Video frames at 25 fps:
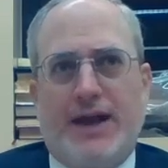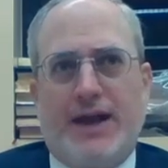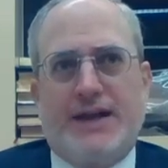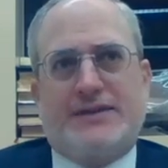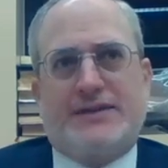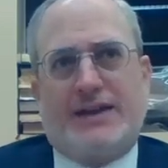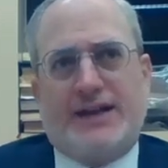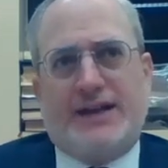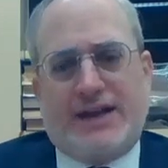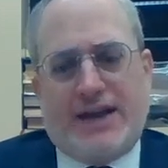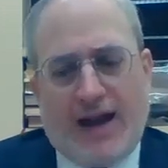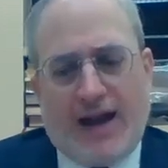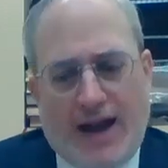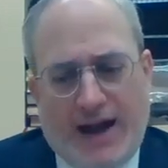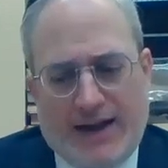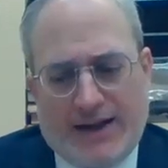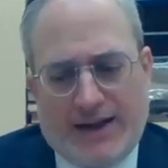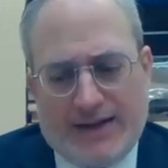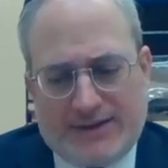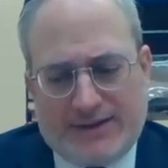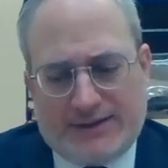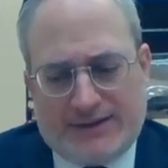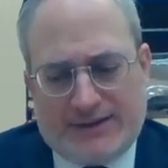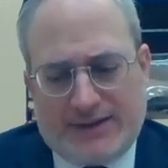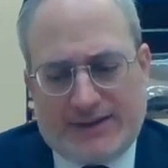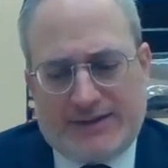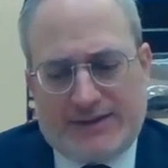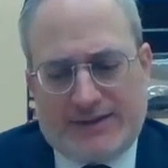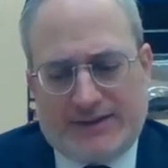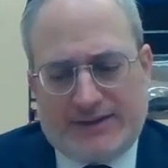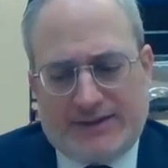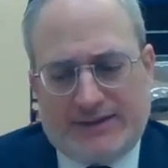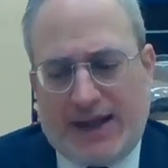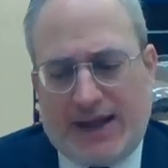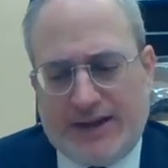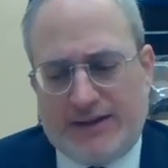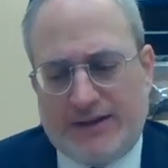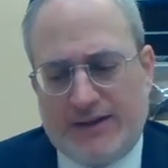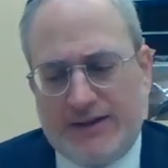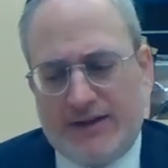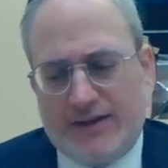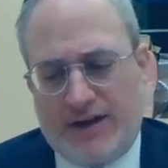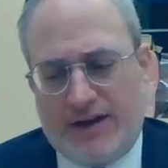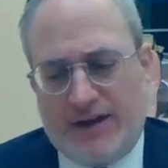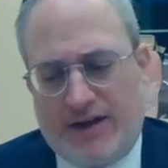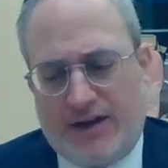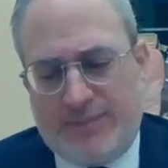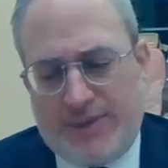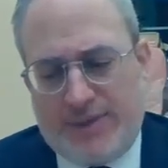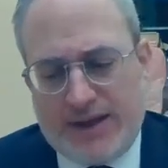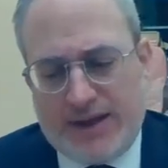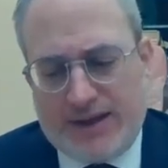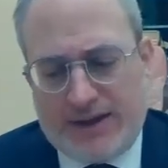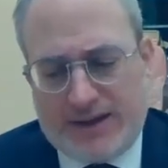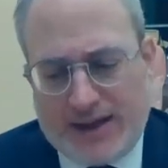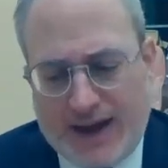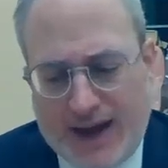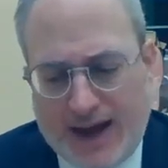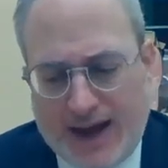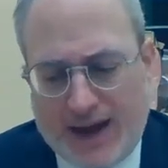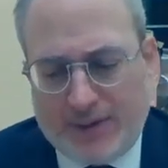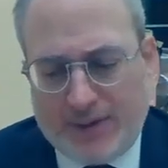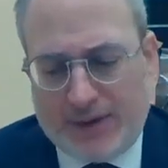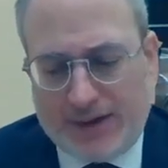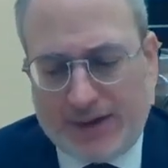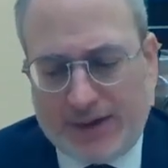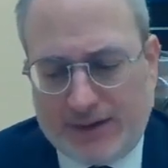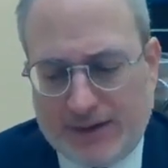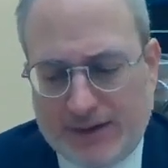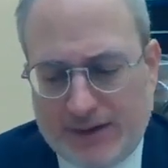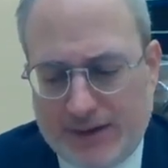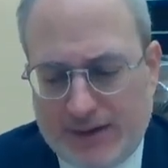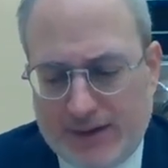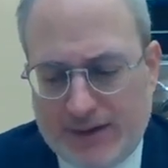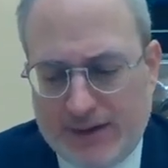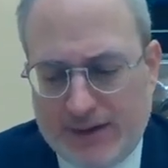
It's in a constant state of being carried.